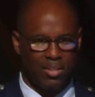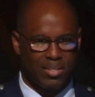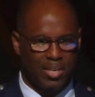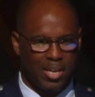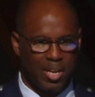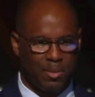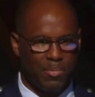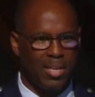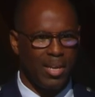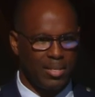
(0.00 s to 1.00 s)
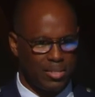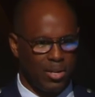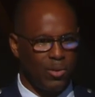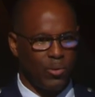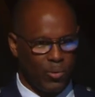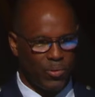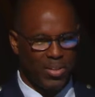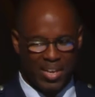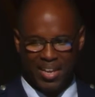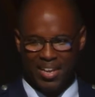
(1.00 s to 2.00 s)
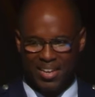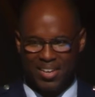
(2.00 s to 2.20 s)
the time. And he said, oh, okay.